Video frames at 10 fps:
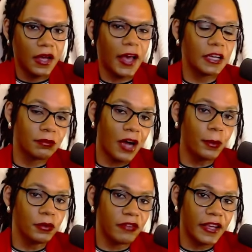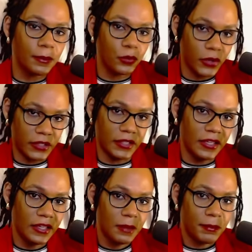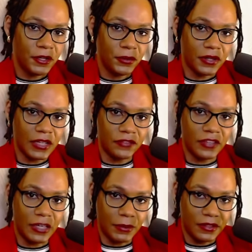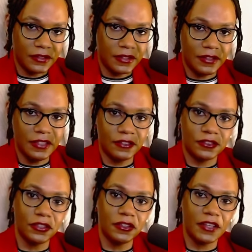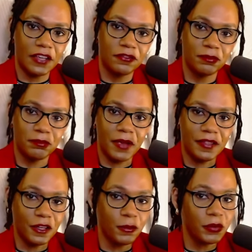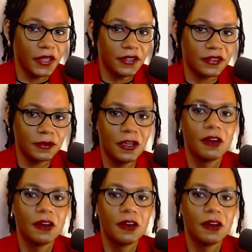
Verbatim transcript: I could probably rank up quickly by doing a lot of gimmicks, and these certainly have their place,